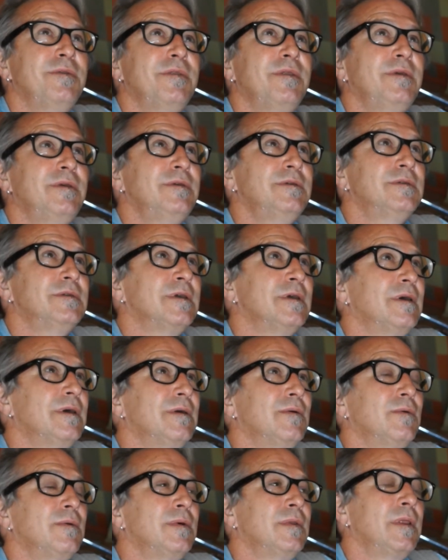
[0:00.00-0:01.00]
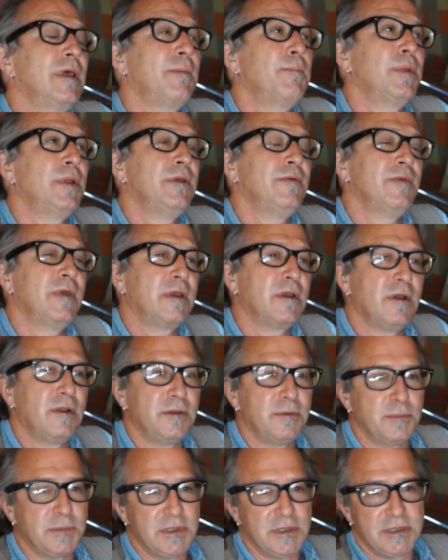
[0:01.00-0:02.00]
These I believe they
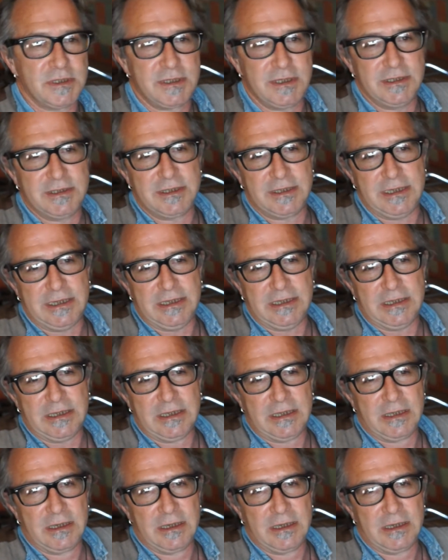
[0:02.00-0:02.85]
called them Desisti